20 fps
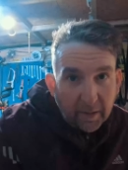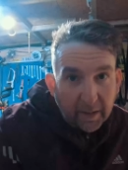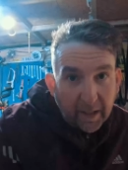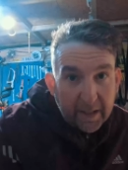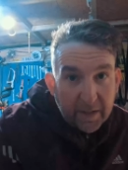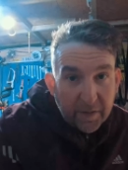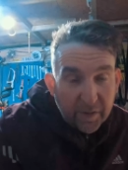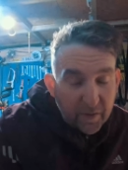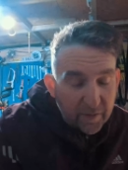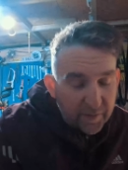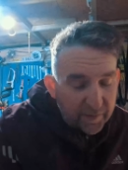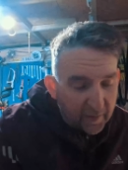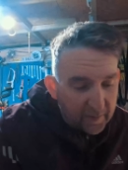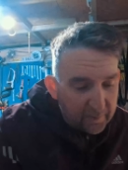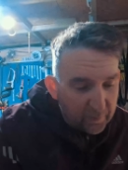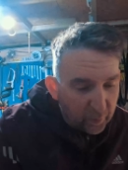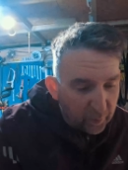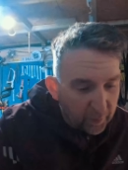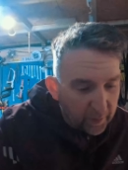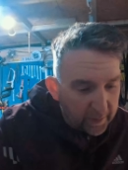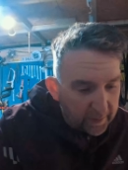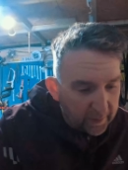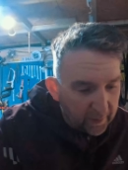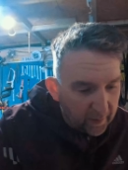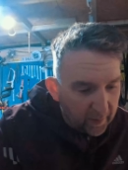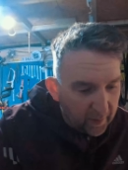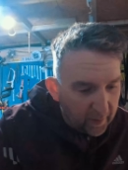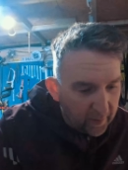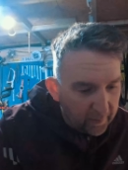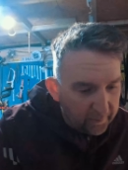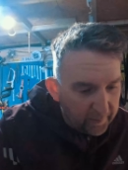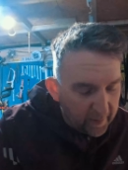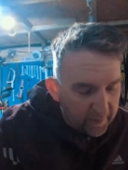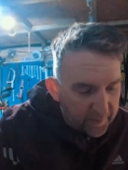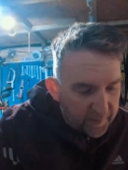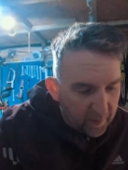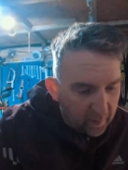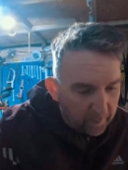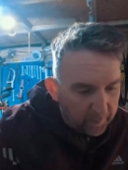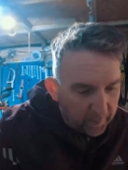Okay, Tuesday morning,
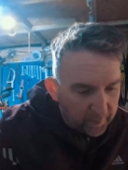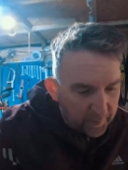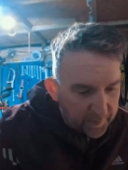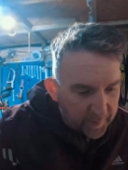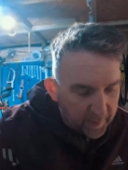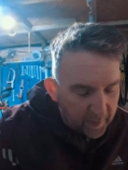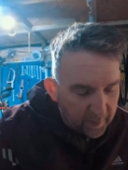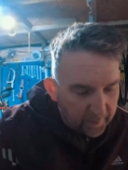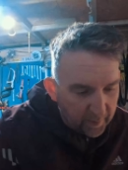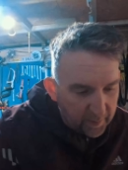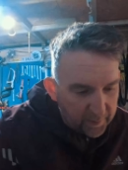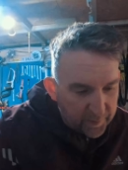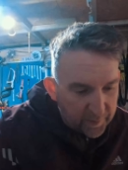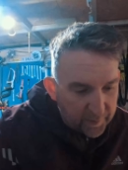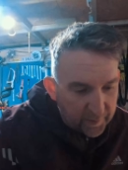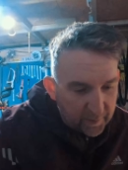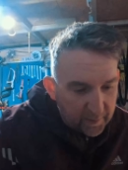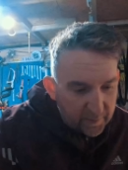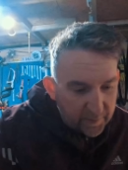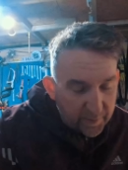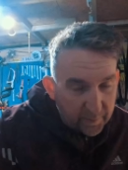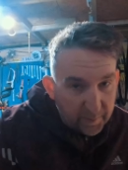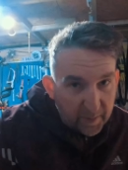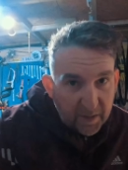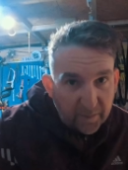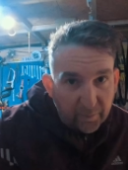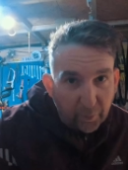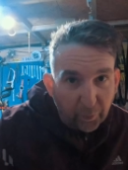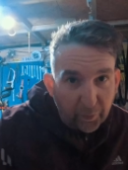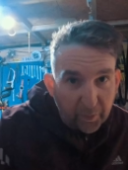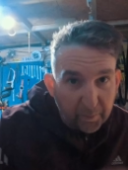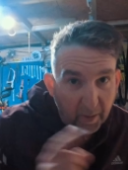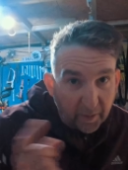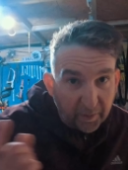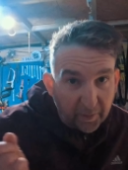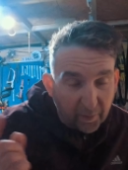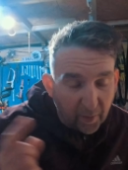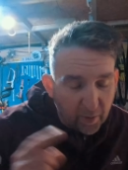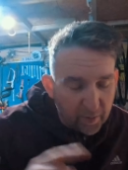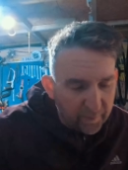about to hop on a turbo to do some intervals, some
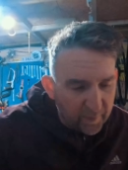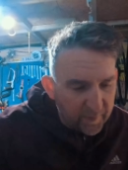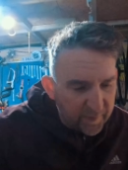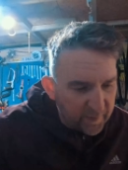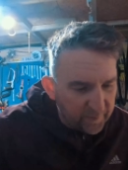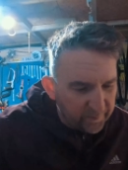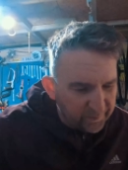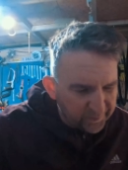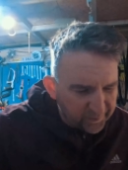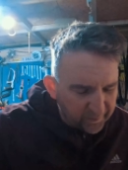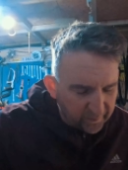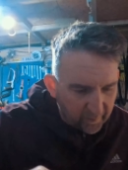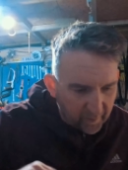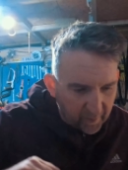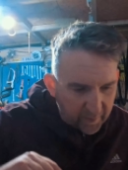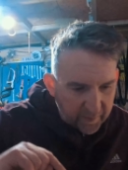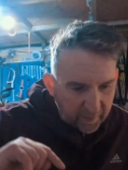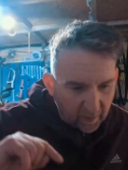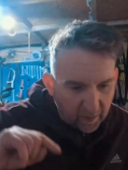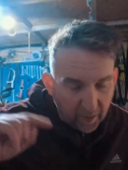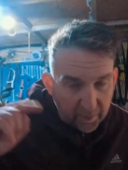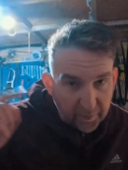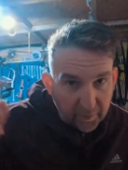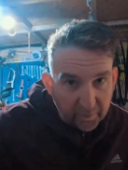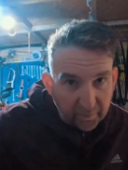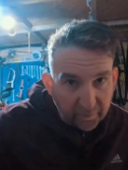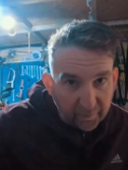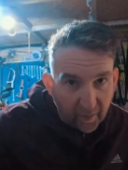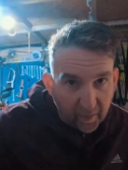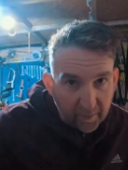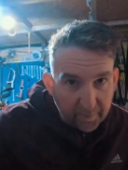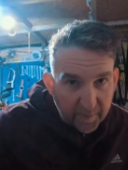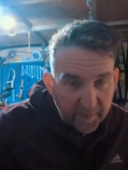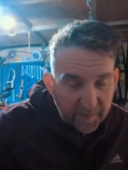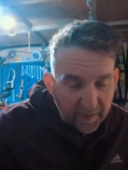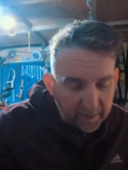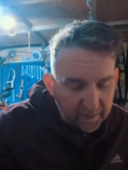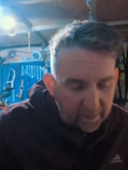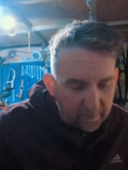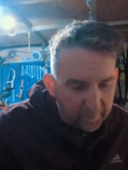under-overs. So
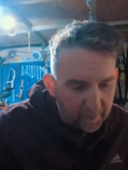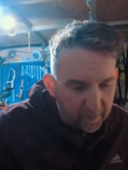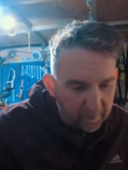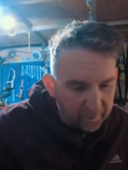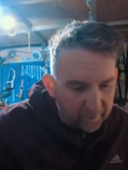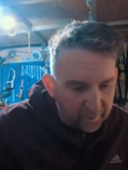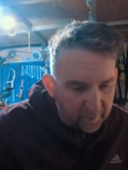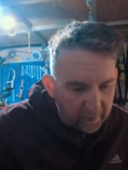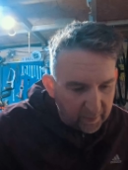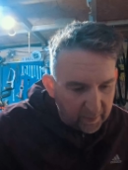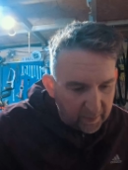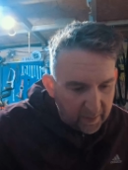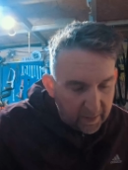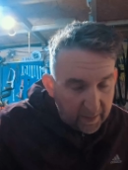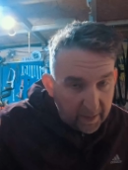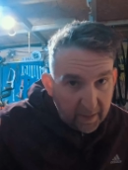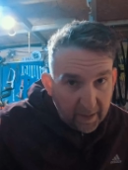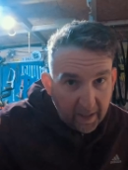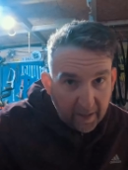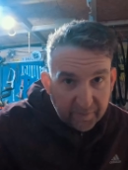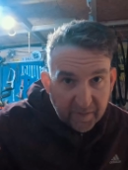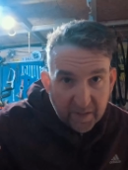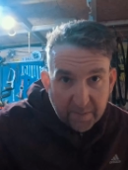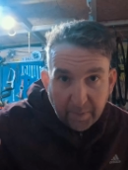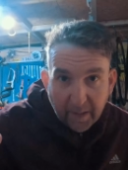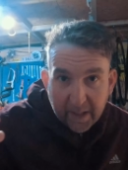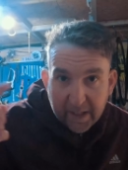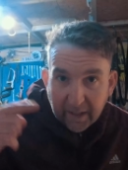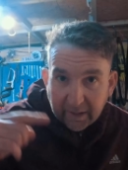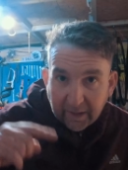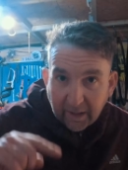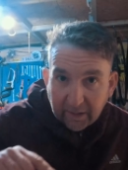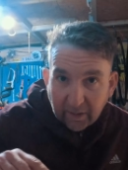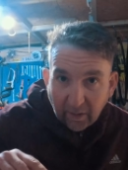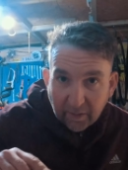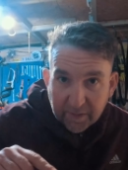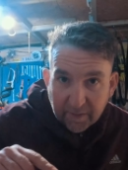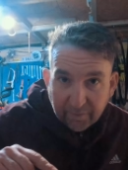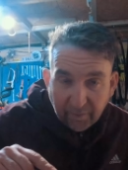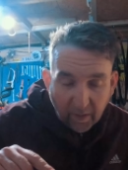105% above FTP and then
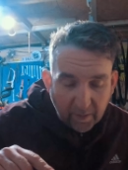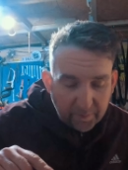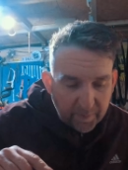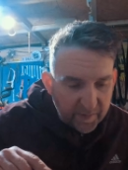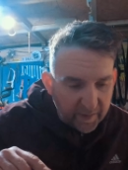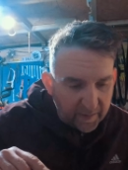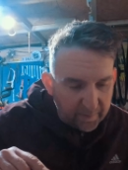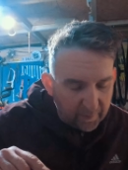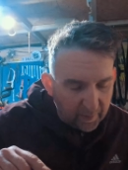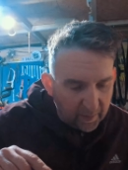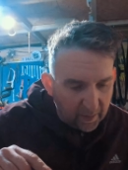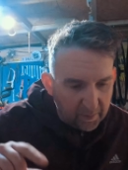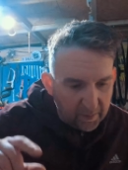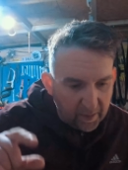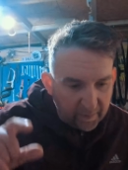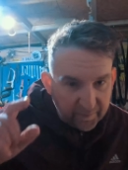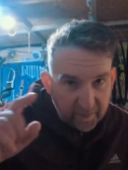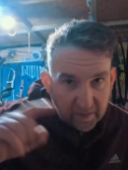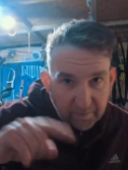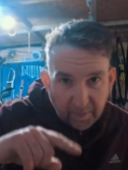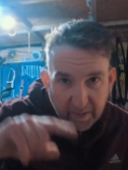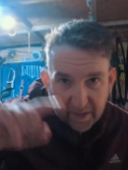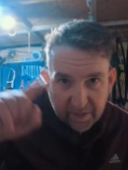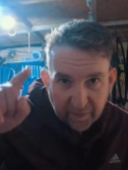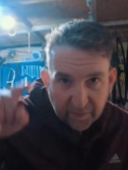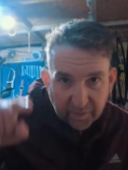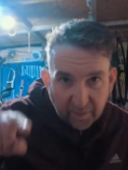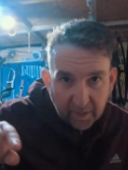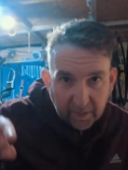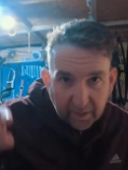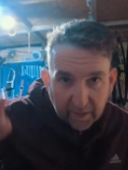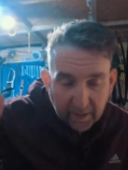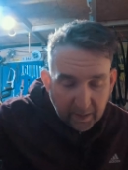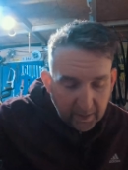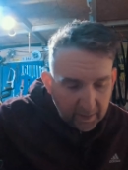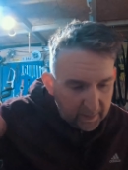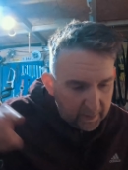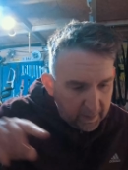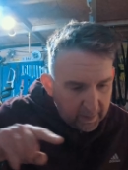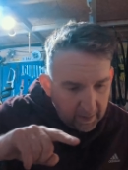95% below FTP, just
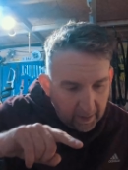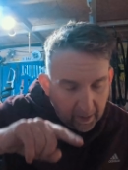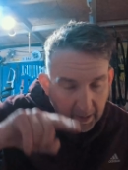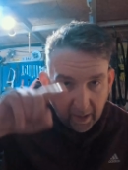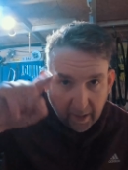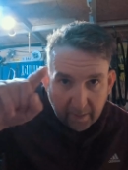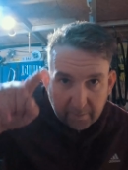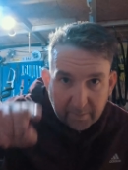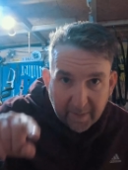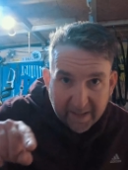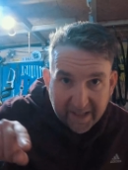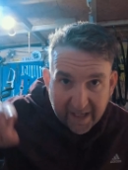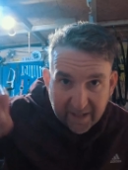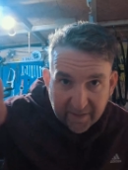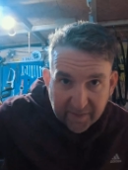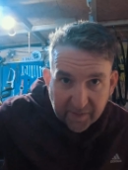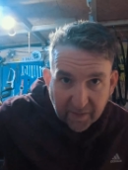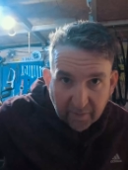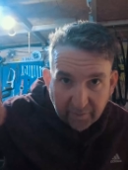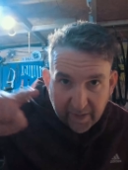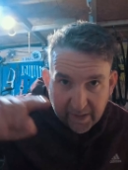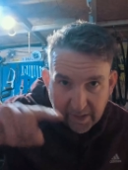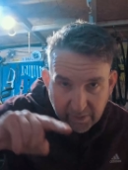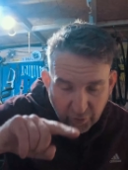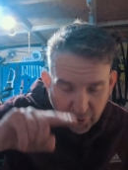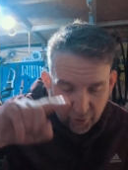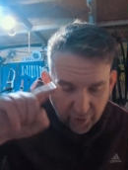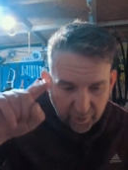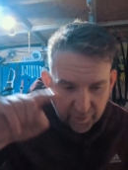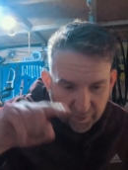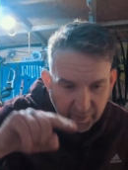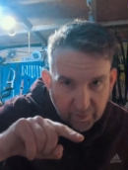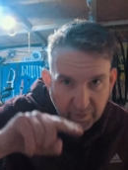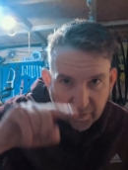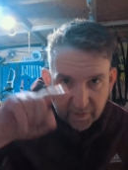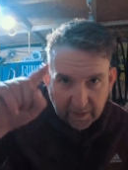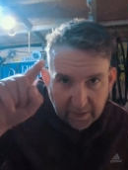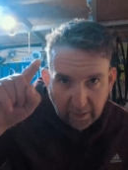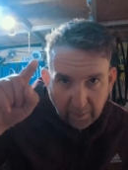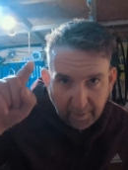doing minutes of each. So
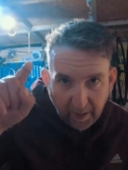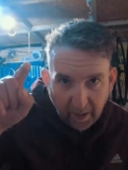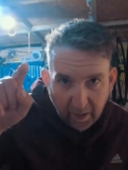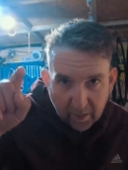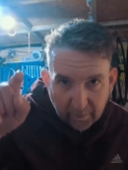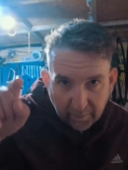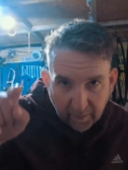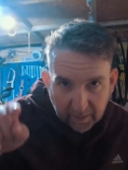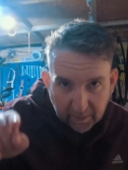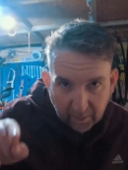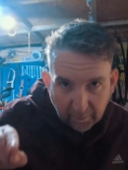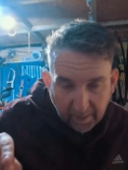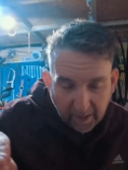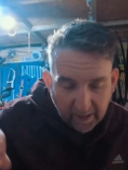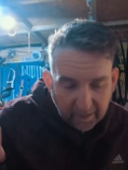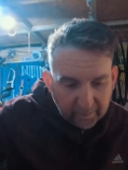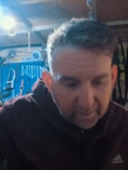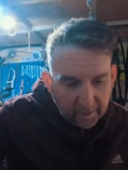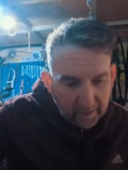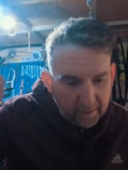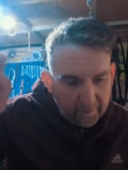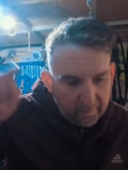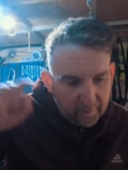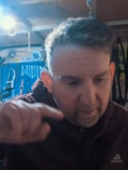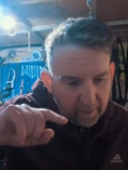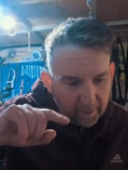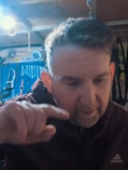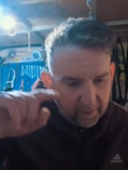just a little bit over, a little bit under.